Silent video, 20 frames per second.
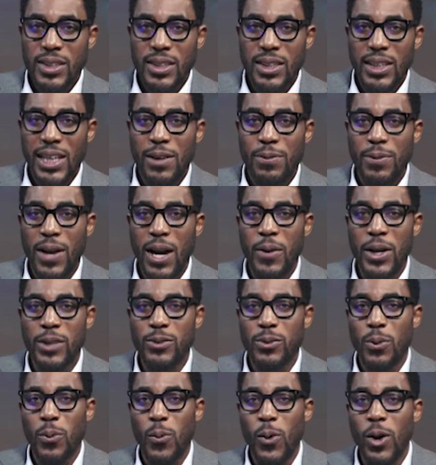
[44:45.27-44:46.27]
If I were
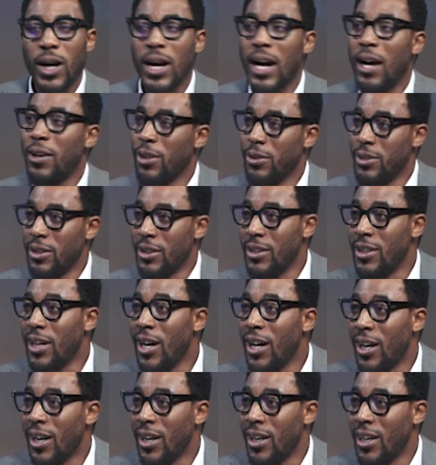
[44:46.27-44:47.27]
to walk out of the
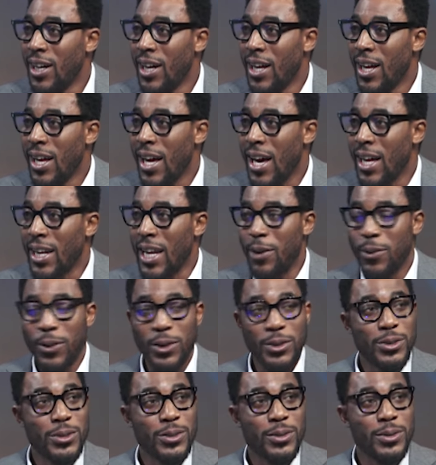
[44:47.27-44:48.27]
door and I
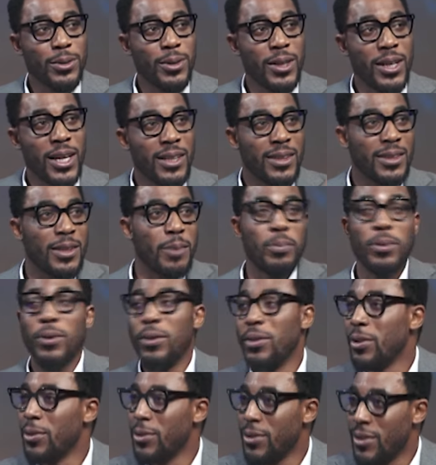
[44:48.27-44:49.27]
was to hit the
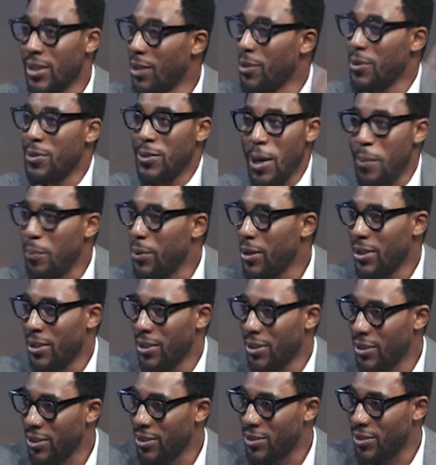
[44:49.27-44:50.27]
producer or somebody
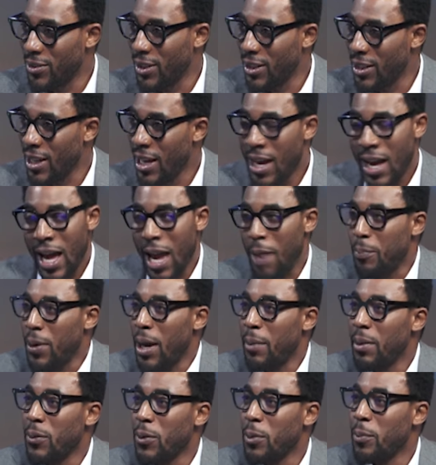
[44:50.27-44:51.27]
on the street, I
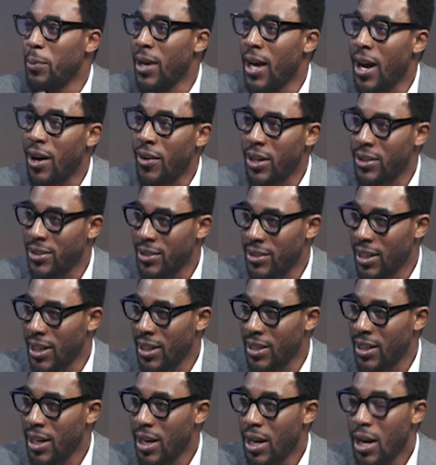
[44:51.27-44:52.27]
probably would be
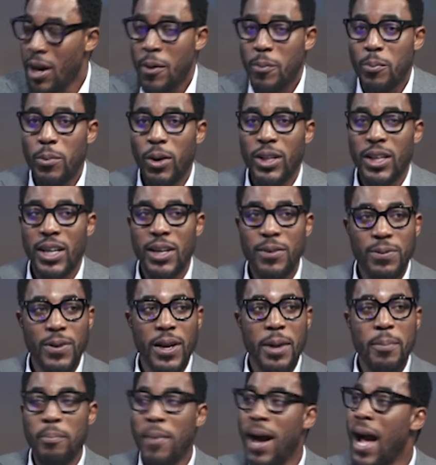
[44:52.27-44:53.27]
arrested. But if
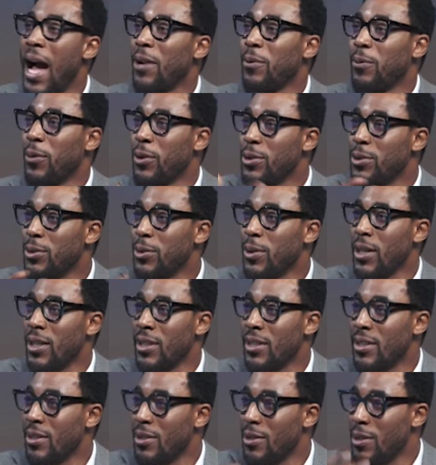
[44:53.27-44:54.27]
a man was to
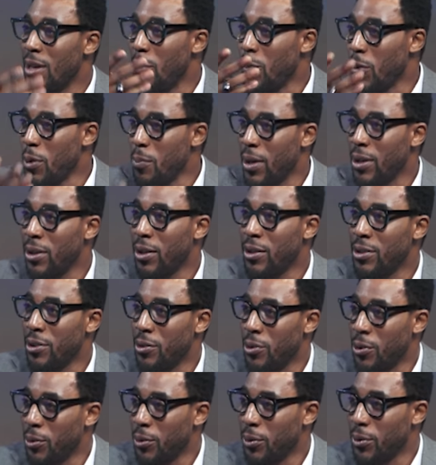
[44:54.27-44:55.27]
hit a woman on the
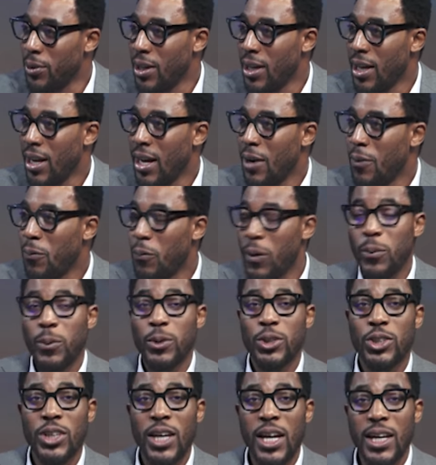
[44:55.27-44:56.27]
road, we
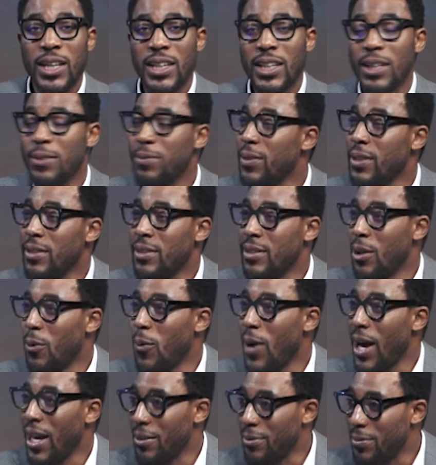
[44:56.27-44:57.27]
would check if it's the
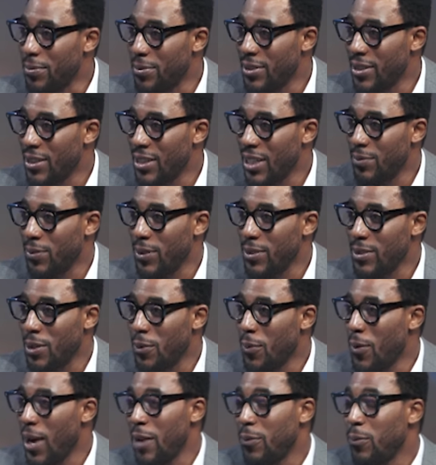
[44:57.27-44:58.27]
wife. If it's the
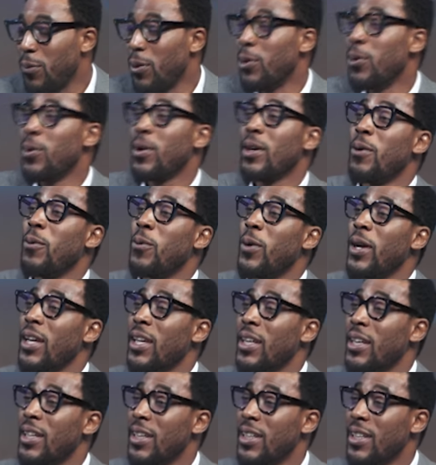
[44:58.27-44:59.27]
wife, we look
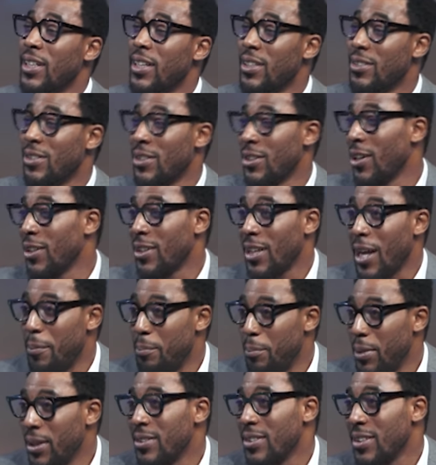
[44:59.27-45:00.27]
away. It's not our
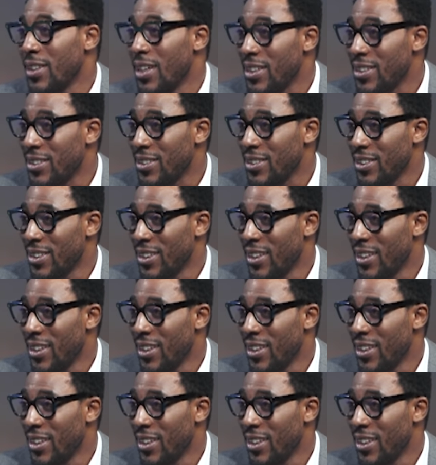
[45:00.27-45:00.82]
business.